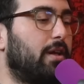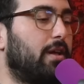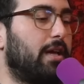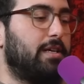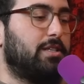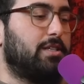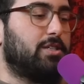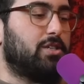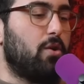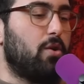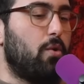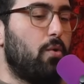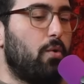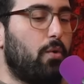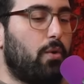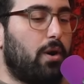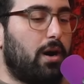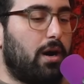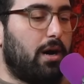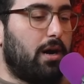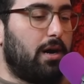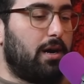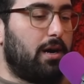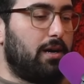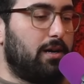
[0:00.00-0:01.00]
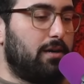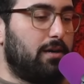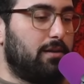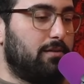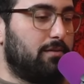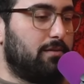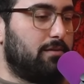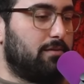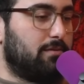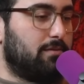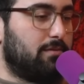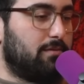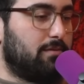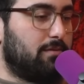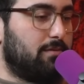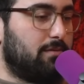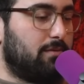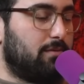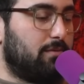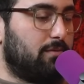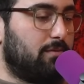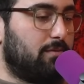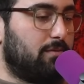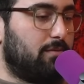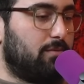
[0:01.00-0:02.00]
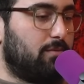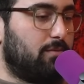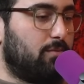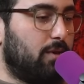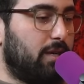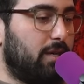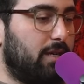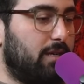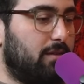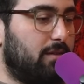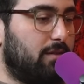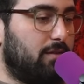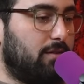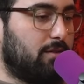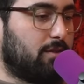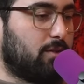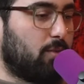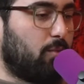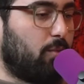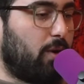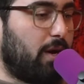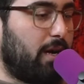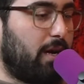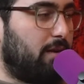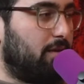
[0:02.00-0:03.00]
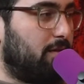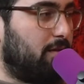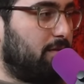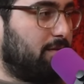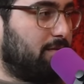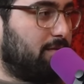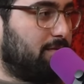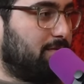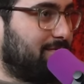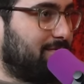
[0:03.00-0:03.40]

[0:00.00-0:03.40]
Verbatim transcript: Okay, so uh, what? So what?